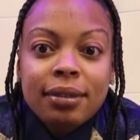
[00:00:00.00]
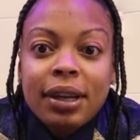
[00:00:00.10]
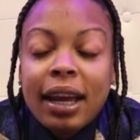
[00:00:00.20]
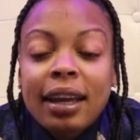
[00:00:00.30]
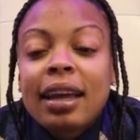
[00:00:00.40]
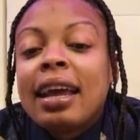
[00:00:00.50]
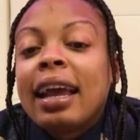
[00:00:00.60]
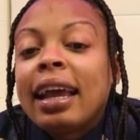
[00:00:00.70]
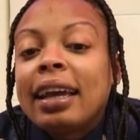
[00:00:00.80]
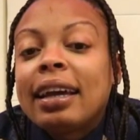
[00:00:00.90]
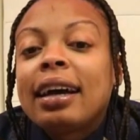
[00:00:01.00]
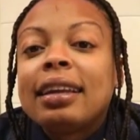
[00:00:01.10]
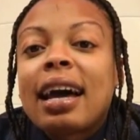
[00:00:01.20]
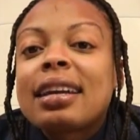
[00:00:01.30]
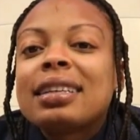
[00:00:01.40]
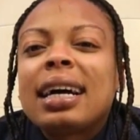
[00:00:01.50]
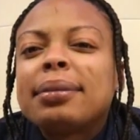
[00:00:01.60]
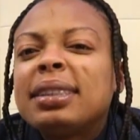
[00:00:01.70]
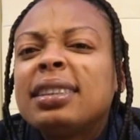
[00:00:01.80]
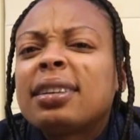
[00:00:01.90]
Okay, and a lot of
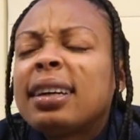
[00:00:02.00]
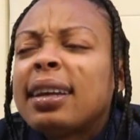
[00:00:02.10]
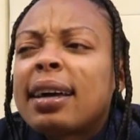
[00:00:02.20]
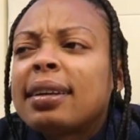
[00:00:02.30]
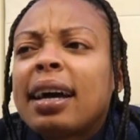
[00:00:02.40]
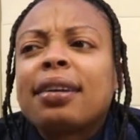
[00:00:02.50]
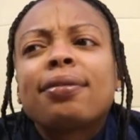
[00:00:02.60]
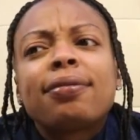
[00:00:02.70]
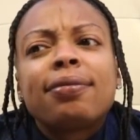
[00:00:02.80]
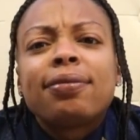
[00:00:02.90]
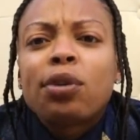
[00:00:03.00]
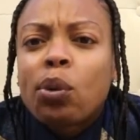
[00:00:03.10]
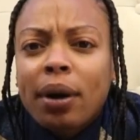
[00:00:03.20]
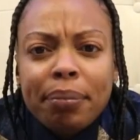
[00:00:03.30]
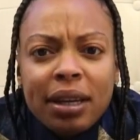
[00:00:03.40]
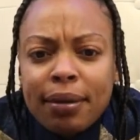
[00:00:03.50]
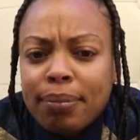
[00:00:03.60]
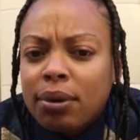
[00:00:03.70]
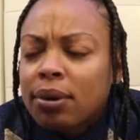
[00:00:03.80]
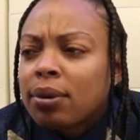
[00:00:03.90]
times these are a lot of like foreign
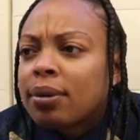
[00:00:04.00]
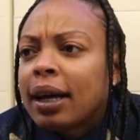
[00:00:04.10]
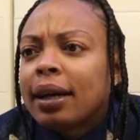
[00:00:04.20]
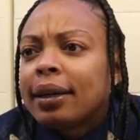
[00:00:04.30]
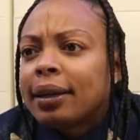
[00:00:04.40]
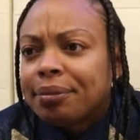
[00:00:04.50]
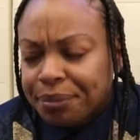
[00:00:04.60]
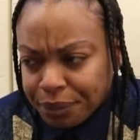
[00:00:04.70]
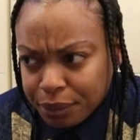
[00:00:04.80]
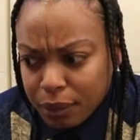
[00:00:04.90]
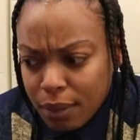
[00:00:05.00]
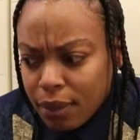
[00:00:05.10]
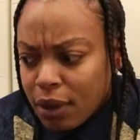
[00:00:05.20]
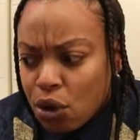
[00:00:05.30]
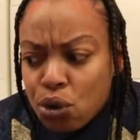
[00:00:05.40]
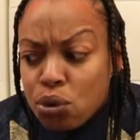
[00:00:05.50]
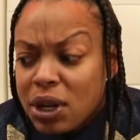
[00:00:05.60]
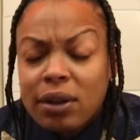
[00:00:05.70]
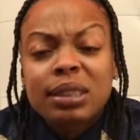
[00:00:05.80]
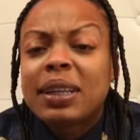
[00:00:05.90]
people who
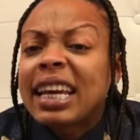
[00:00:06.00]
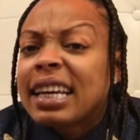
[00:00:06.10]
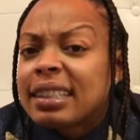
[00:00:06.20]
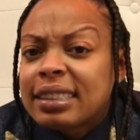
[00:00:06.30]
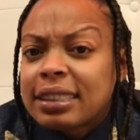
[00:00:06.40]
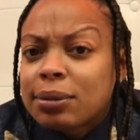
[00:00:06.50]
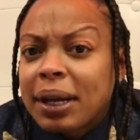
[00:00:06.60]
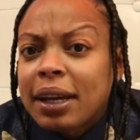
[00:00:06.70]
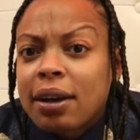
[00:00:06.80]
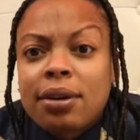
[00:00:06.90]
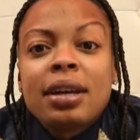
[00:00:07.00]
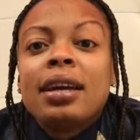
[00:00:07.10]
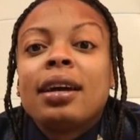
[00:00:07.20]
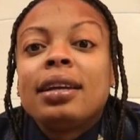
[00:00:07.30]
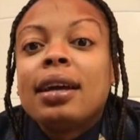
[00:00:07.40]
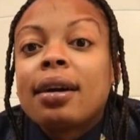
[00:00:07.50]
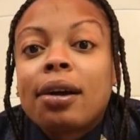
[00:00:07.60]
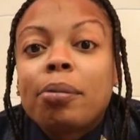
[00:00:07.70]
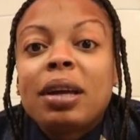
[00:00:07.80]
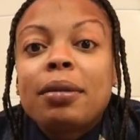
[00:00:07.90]
don't speak English as well,
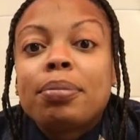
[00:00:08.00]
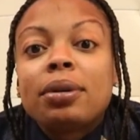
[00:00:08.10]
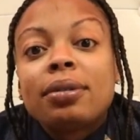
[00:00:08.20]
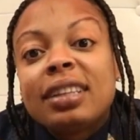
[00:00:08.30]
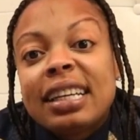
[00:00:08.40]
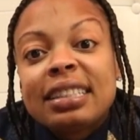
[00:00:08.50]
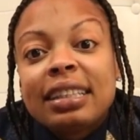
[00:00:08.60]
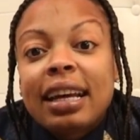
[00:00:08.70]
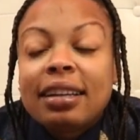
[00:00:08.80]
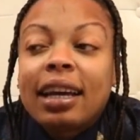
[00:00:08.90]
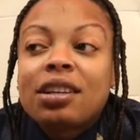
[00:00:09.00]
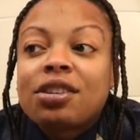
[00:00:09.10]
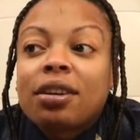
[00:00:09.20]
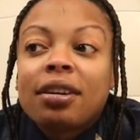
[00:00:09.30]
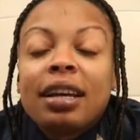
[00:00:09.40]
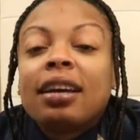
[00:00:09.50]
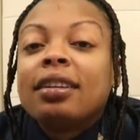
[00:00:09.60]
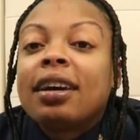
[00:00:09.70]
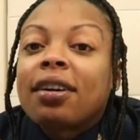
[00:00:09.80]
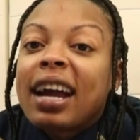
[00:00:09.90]
younger people, things of that nature,
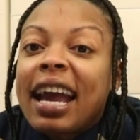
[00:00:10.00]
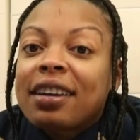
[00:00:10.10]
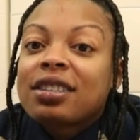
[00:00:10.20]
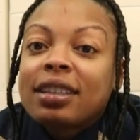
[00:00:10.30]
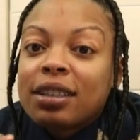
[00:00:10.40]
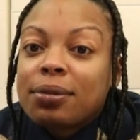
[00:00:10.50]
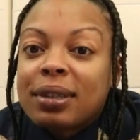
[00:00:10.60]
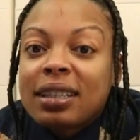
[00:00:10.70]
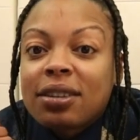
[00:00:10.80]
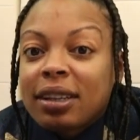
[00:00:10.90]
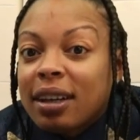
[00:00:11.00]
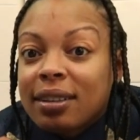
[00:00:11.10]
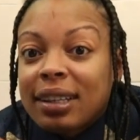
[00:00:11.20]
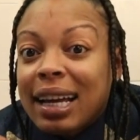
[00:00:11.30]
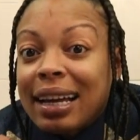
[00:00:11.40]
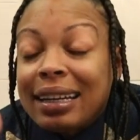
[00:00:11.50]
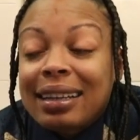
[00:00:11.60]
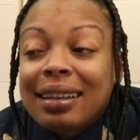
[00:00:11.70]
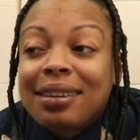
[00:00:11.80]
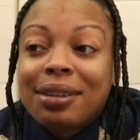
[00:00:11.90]
that are actually the ones on the other line.
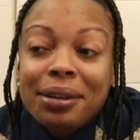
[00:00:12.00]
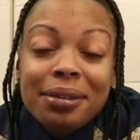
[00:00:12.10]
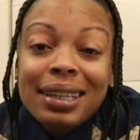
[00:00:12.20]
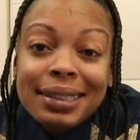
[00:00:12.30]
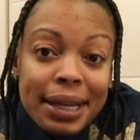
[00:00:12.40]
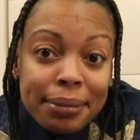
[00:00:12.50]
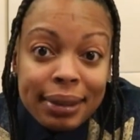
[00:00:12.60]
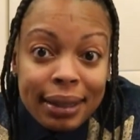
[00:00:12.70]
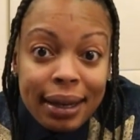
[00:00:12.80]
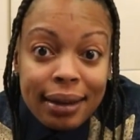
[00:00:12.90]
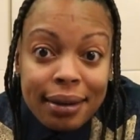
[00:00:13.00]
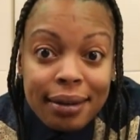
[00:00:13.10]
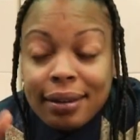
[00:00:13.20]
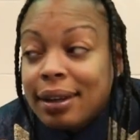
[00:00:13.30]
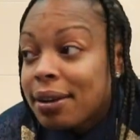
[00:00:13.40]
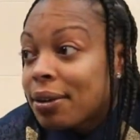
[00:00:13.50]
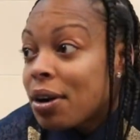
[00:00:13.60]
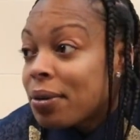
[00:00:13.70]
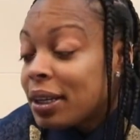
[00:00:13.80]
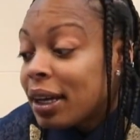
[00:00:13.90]
Do you think they really care? They're gonna
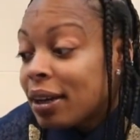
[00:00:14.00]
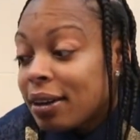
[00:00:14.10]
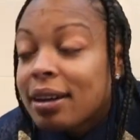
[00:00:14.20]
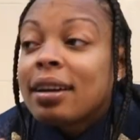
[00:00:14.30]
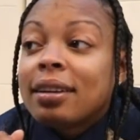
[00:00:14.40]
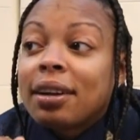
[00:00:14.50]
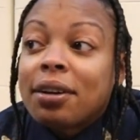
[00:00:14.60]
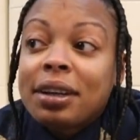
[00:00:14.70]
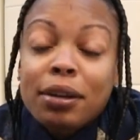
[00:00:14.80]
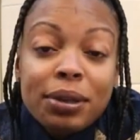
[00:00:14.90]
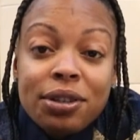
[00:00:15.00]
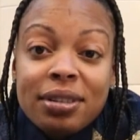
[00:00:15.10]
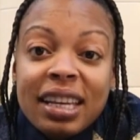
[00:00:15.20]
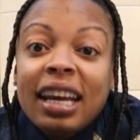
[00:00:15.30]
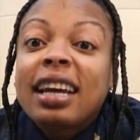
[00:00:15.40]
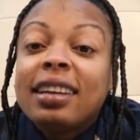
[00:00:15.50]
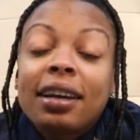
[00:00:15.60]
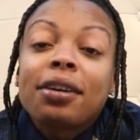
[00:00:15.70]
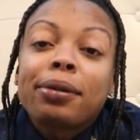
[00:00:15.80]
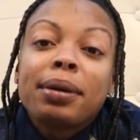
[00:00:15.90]
go in there, they're gonna hear what you're saying, and
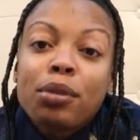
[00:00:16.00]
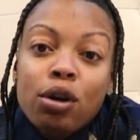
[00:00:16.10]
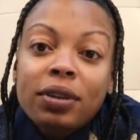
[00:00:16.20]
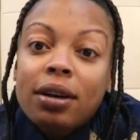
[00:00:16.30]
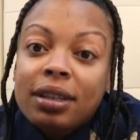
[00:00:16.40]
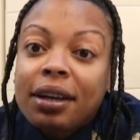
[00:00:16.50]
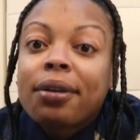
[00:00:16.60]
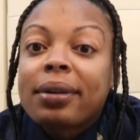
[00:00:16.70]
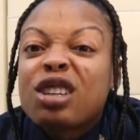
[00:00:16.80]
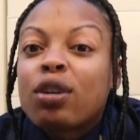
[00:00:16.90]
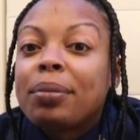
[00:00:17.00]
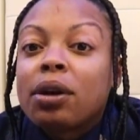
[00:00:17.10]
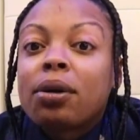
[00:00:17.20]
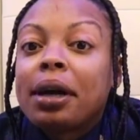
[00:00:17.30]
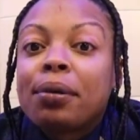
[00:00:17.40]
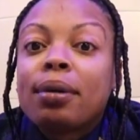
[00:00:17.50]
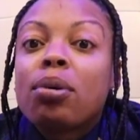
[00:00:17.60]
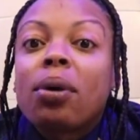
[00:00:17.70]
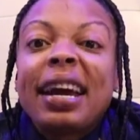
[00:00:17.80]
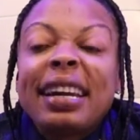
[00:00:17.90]
they're gonna remove those inquiries from your credit
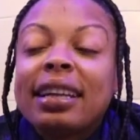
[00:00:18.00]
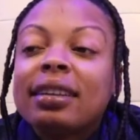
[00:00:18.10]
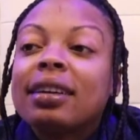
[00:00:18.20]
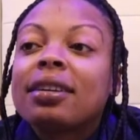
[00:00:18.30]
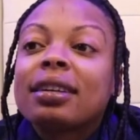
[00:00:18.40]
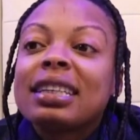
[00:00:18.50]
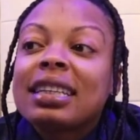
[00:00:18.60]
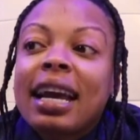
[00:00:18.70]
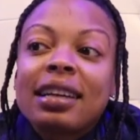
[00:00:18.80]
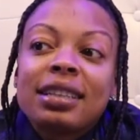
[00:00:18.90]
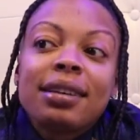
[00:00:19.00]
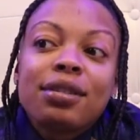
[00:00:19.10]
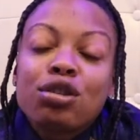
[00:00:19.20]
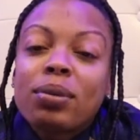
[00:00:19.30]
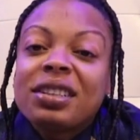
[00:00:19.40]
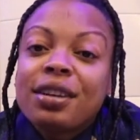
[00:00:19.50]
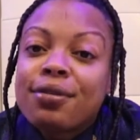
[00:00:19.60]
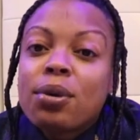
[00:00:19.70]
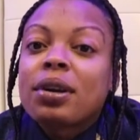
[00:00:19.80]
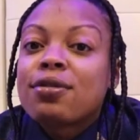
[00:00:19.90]
report. And it literally takes
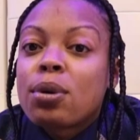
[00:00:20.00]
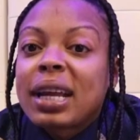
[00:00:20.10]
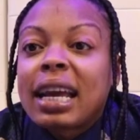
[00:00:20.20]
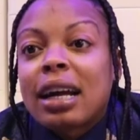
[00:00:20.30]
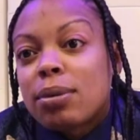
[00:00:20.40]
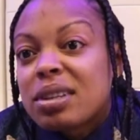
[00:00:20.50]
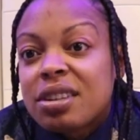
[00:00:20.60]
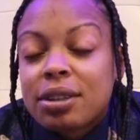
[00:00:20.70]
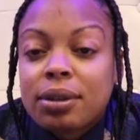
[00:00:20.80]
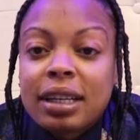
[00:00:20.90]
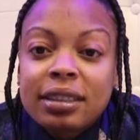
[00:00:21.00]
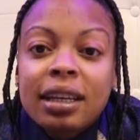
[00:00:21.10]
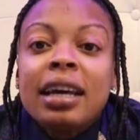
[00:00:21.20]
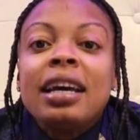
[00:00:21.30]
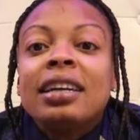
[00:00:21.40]
24 to 48 hours to do this.